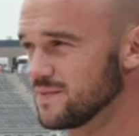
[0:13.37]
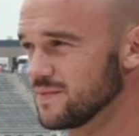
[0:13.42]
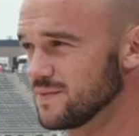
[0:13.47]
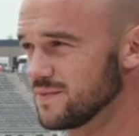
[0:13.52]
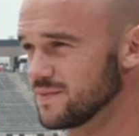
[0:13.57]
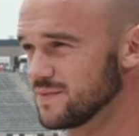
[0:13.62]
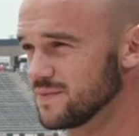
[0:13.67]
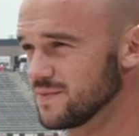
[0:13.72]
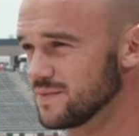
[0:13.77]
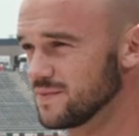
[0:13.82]

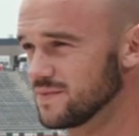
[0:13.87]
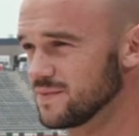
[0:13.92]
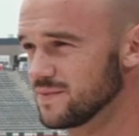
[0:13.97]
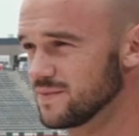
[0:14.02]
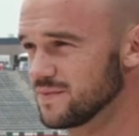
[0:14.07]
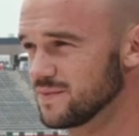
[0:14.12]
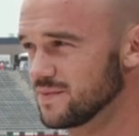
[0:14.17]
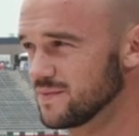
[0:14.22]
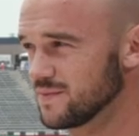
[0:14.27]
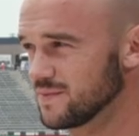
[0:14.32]

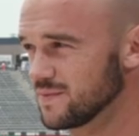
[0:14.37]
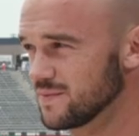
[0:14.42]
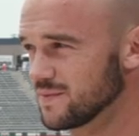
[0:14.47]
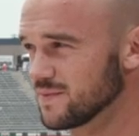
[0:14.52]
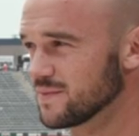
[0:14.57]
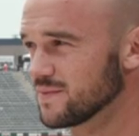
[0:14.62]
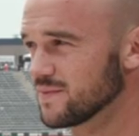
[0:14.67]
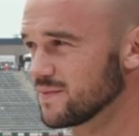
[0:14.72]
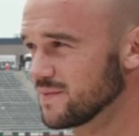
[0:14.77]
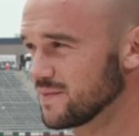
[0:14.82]

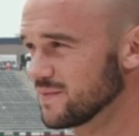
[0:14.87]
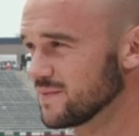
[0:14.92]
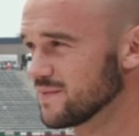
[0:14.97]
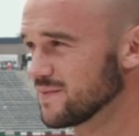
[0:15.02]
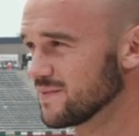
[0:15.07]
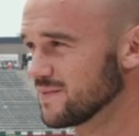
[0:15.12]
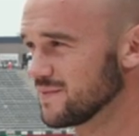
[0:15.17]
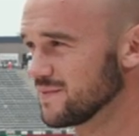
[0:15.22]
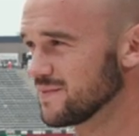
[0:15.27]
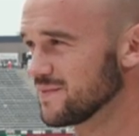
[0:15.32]

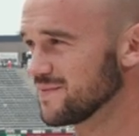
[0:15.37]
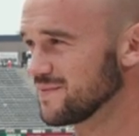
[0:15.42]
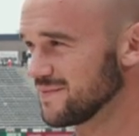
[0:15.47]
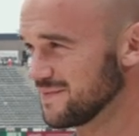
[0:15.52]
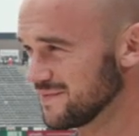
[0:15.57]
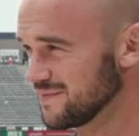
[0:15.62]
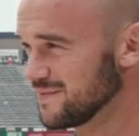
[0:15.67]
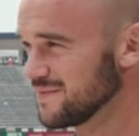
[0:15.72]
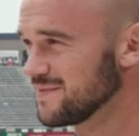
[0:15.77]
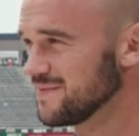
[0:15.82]

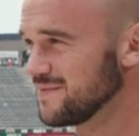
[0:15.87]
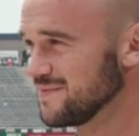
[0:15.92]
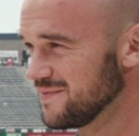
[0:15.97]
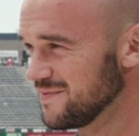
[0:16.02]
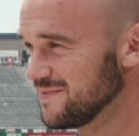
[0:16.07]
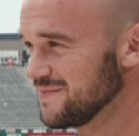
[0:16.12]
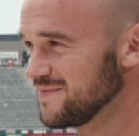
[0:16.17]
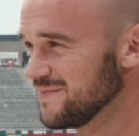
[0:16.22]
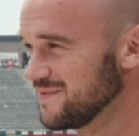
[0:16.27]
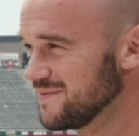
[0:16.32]

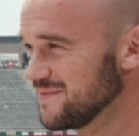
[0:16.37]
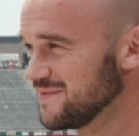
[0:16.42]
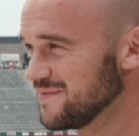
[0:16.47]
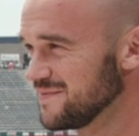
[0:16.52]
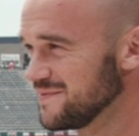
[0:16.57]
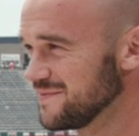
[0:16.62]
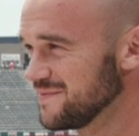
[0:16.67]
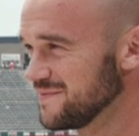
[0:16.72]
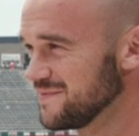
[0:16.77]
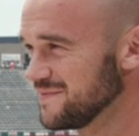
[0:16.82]

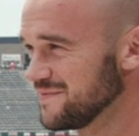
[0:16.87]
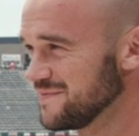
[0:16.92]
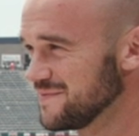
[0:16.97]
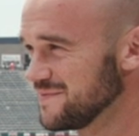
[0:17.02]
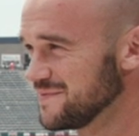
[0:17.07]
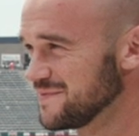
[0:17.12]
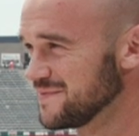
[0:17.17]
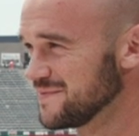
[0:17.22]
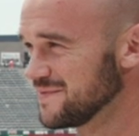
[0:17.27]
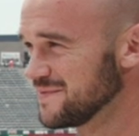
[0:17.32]

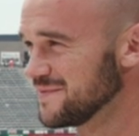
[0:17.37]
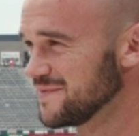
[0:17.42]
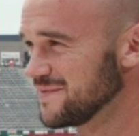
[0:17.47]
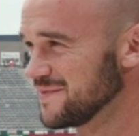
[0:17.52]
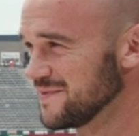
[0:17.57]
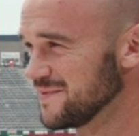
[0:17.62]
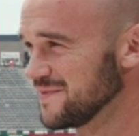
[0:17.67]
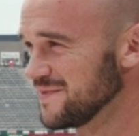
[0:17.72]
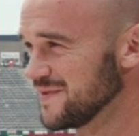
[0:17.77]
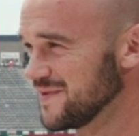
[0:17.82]

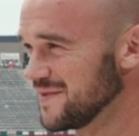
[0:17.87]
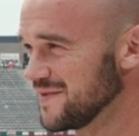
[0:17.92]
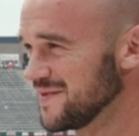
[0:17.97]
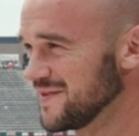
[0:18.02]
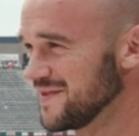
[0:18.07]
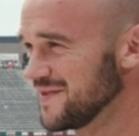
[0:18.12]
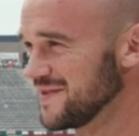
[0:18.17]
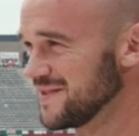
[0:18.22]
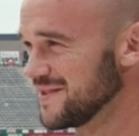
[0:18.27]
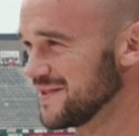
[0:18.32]

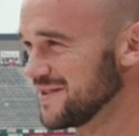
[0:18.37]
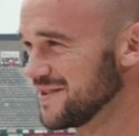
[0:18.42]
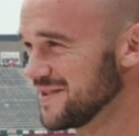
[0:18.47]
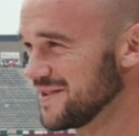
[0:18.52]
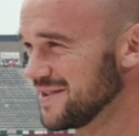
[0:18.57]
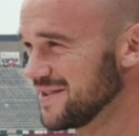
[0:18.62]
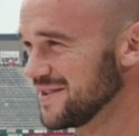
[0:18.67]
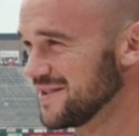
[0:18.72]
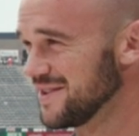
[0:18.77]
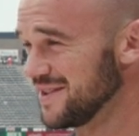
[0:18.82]
(not speaking)